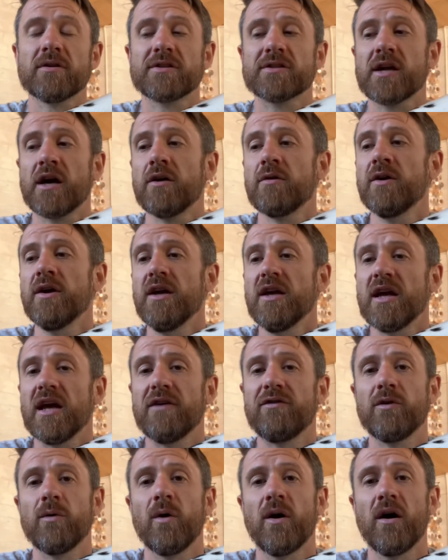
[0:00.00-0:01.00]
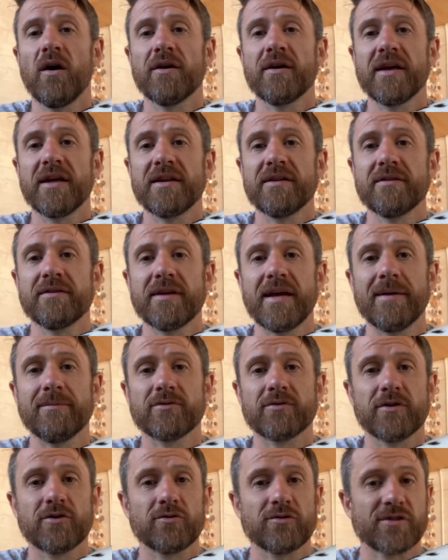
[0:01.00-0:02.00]
So if you aren't in
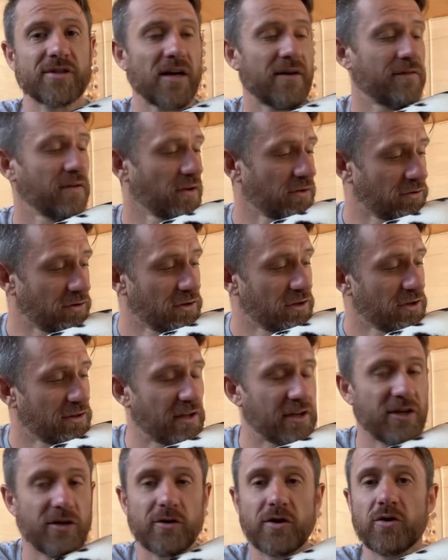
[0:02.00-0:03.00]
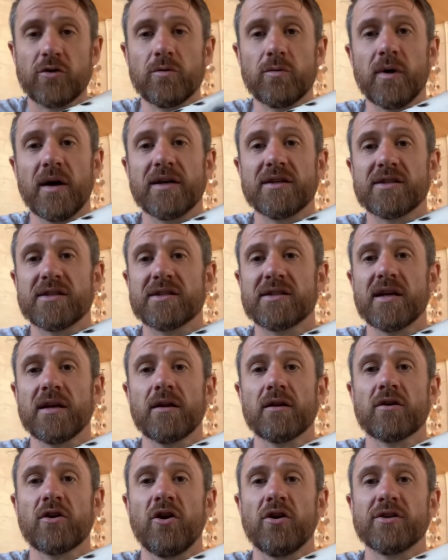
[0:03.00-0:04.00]
Ipswich or Suffolk, then you can always
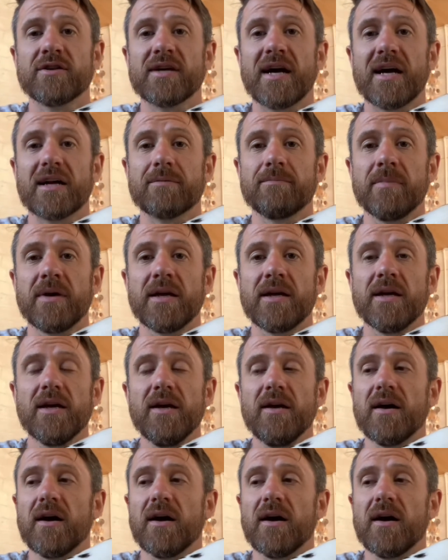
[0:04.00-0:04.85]
still contact me